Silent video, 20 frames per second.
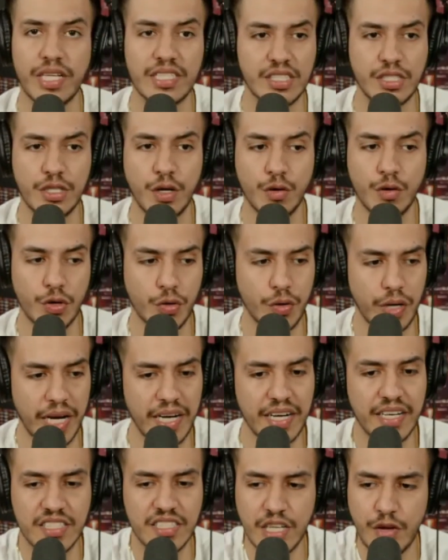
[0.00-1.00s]
that's
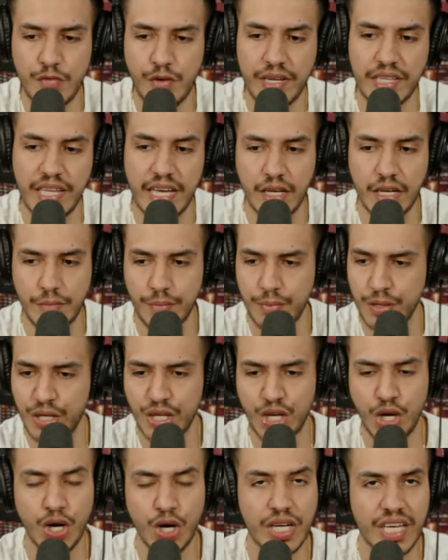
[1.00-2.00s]
creating and stuff like that,
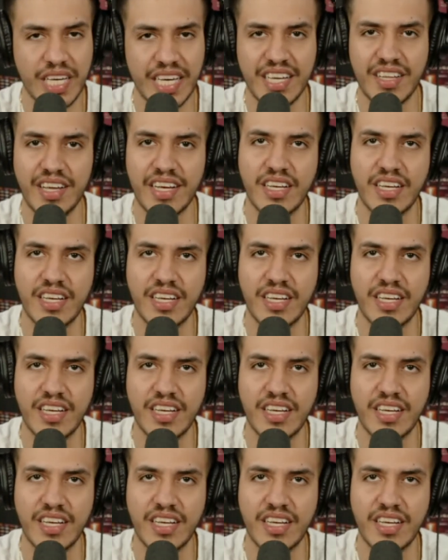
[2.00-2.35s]
cooking.